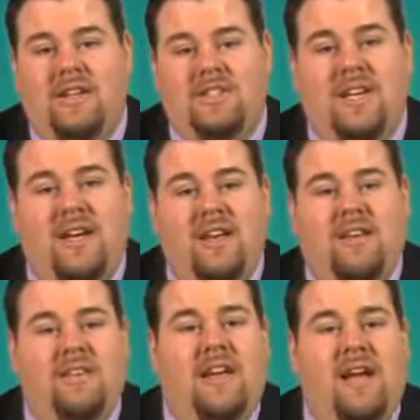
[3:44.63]
Second,
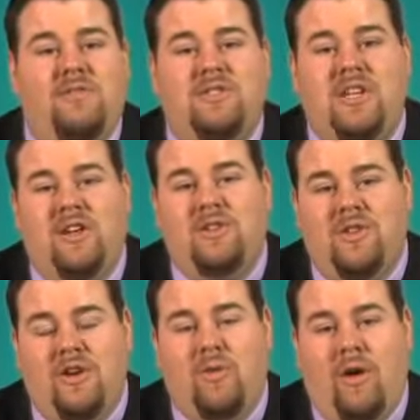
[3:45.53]
they have to sell it to
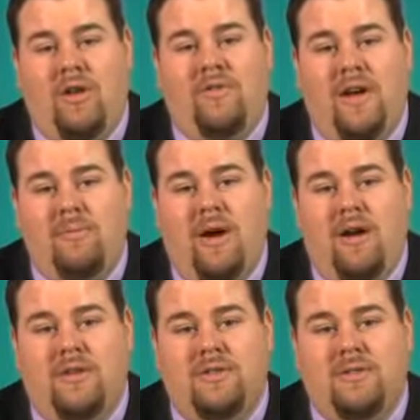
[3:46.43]
their qualified
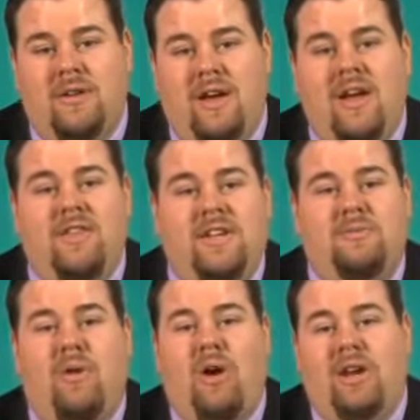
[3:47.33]
buyers.
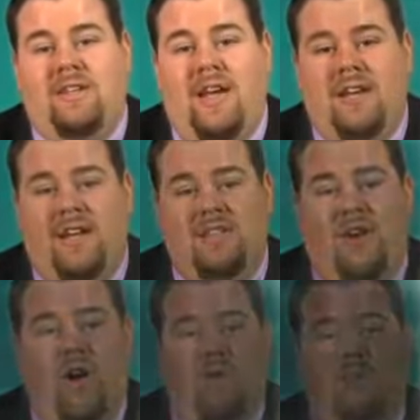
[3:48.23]
These marketing techniques all